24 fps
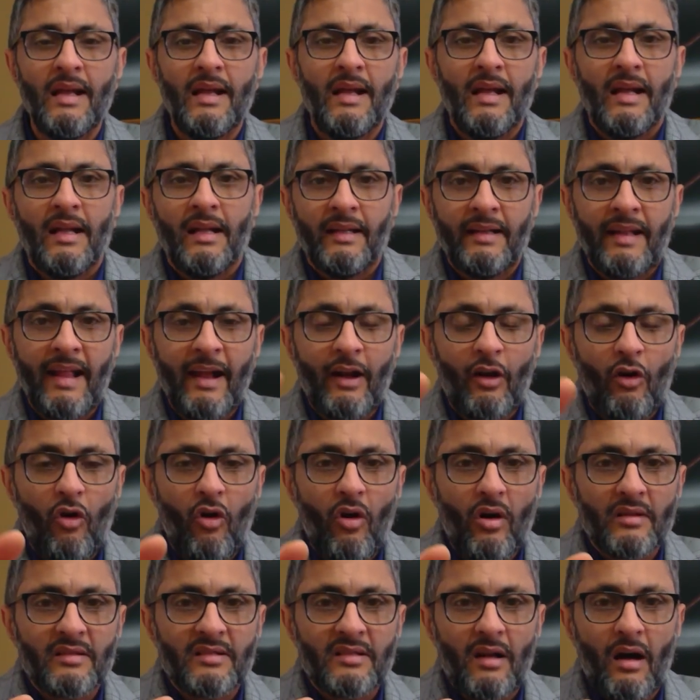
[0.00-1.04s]
They
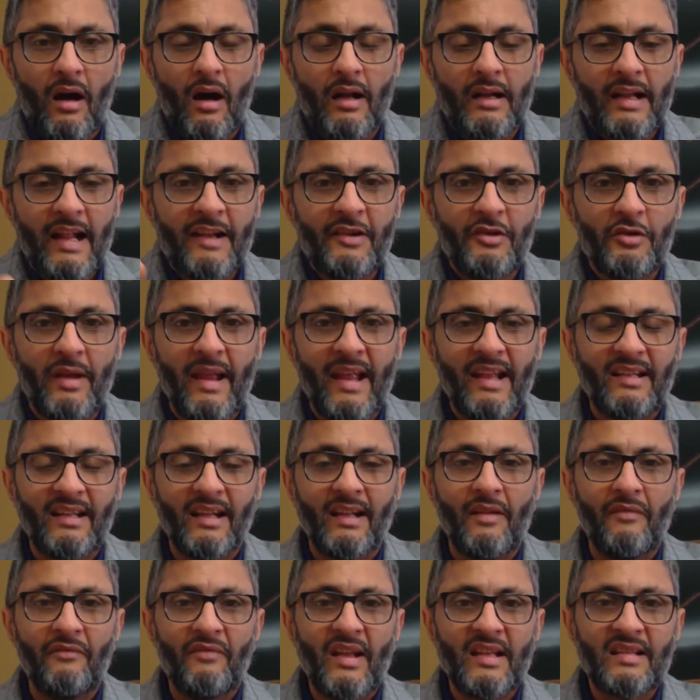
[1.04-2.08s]
cause the uneducated
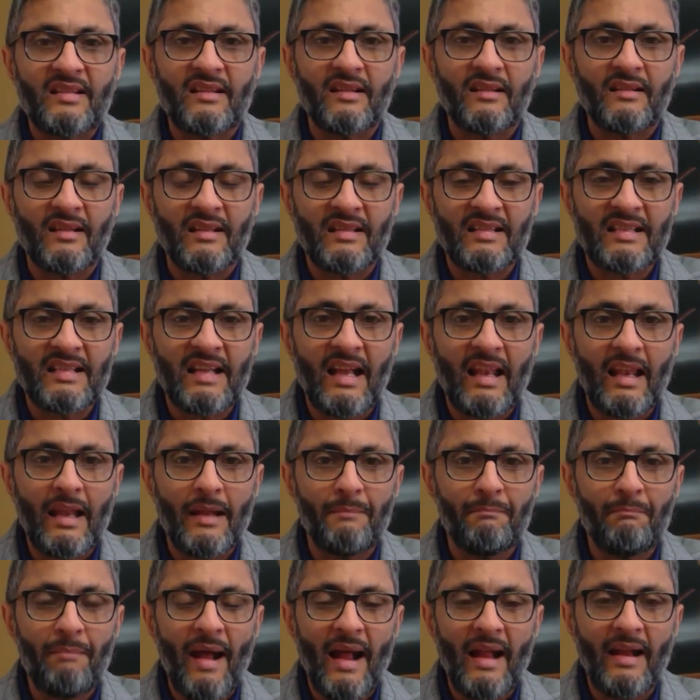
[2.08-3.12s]
investor to sell
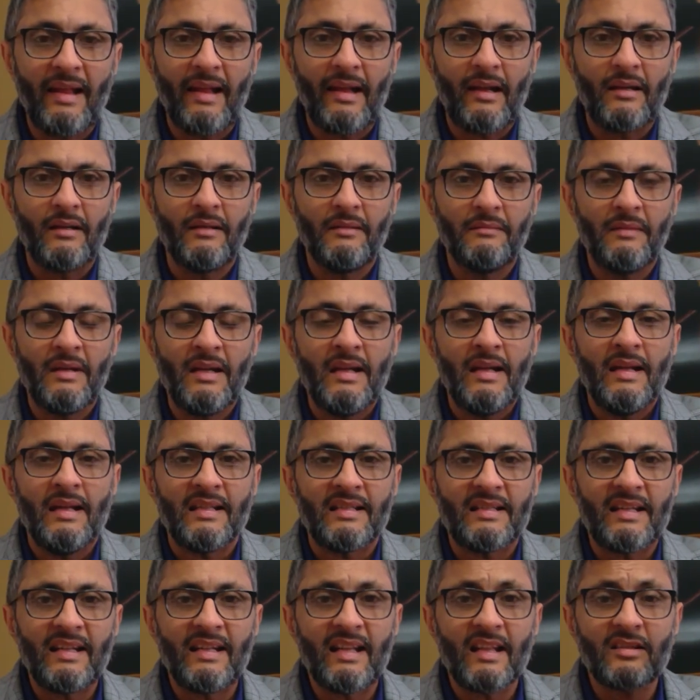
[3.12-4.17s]
and panic.
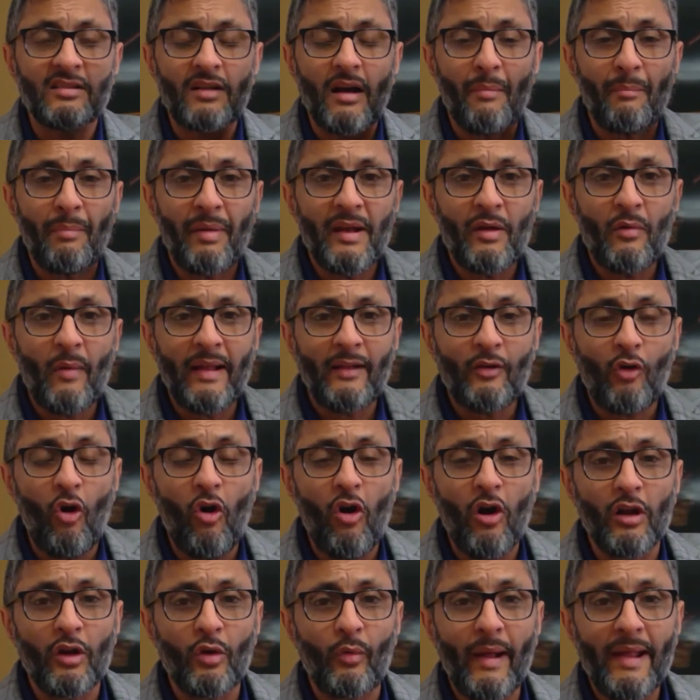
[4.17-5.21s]
See, this company went
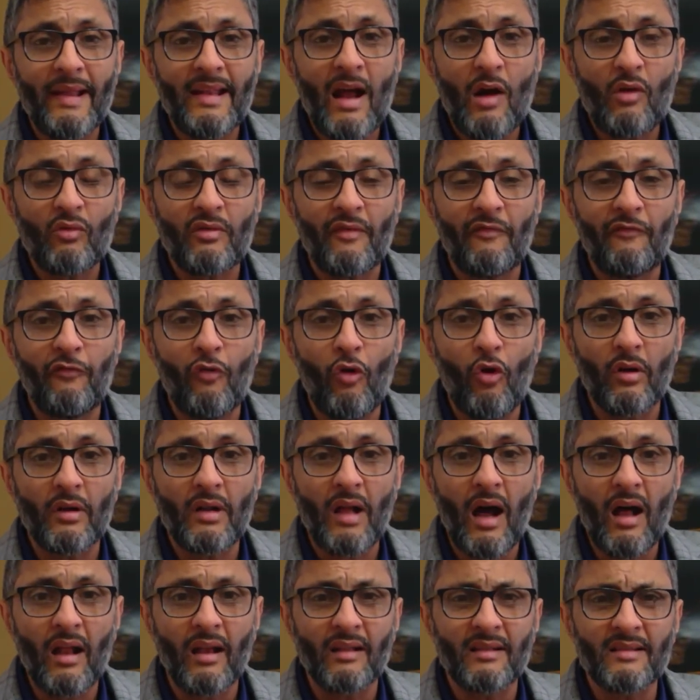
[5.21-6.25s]
all the way down to
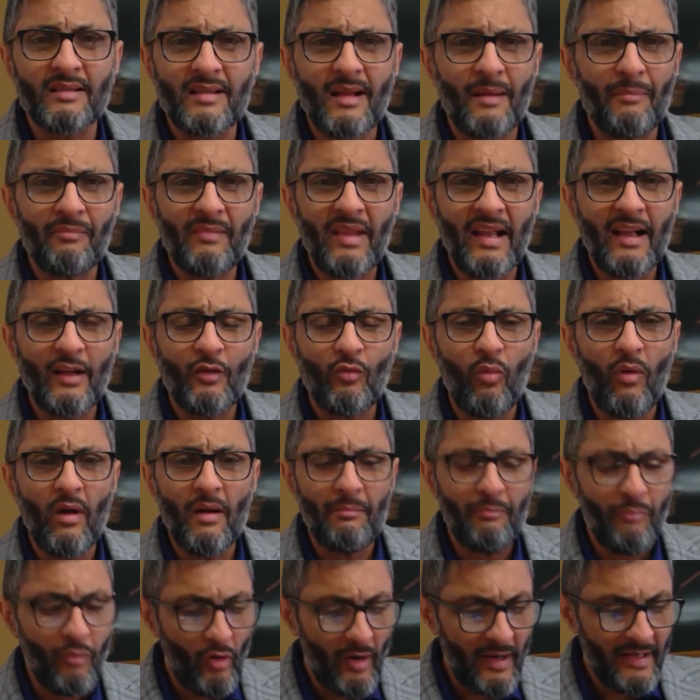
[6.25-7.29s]
$4 something at one
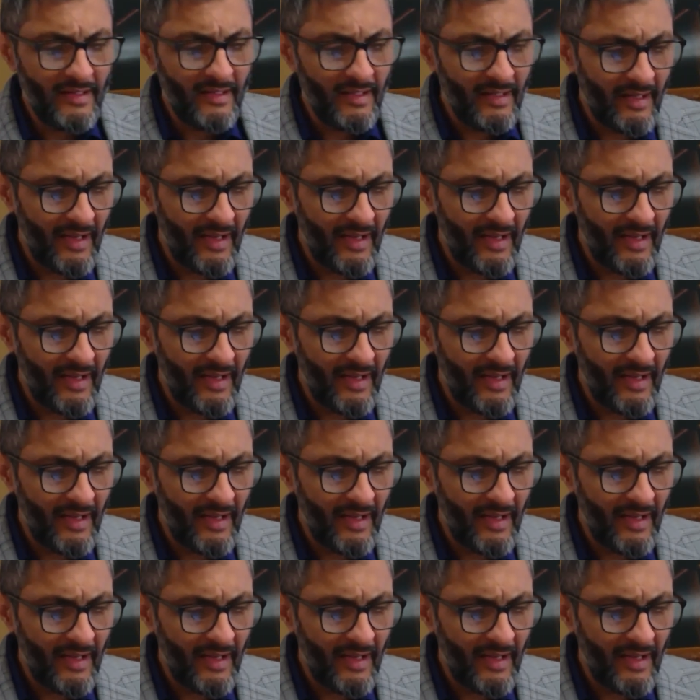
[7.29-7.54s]
point.